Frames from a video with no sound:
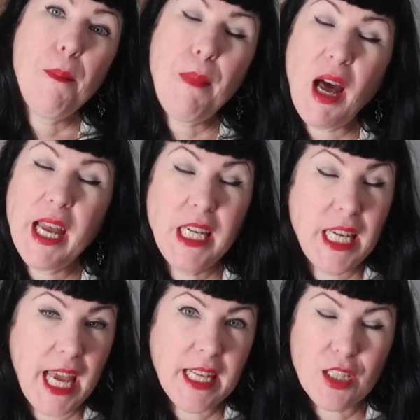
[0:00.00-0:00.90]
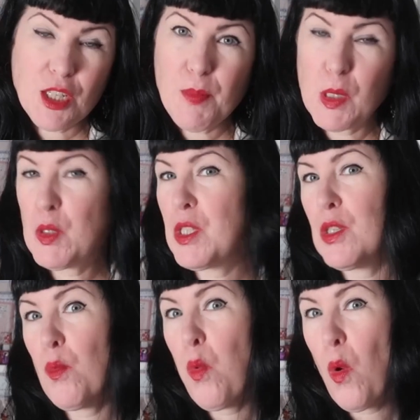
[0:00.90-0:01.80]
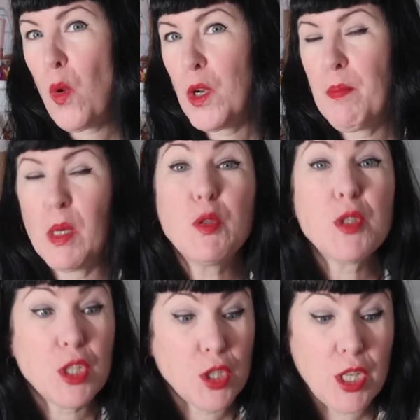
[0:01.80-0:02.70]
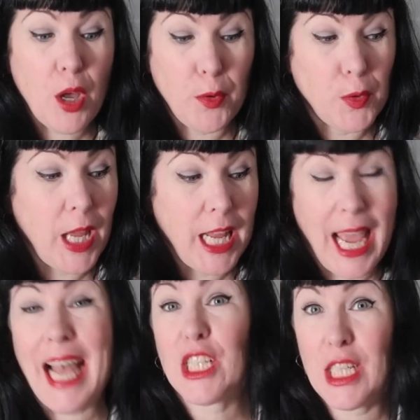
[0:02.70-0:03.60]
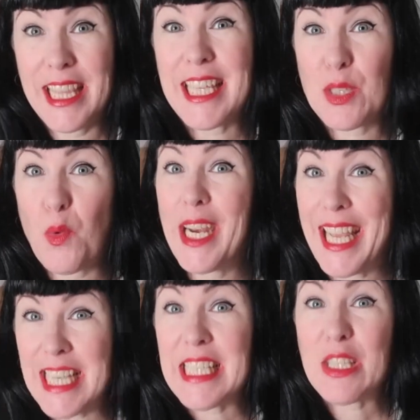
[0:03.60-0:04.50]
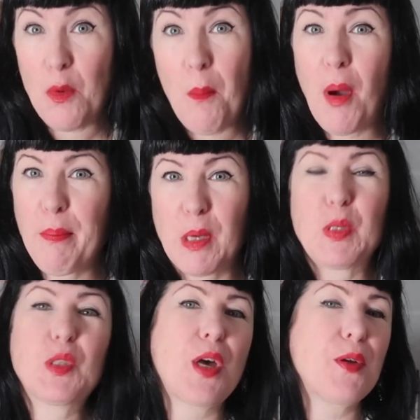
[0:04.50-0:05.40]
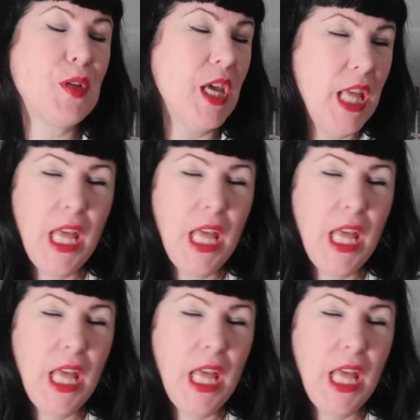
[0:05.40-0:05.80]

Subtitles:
My next most worn, most sewn, and actually this one is my most sewn,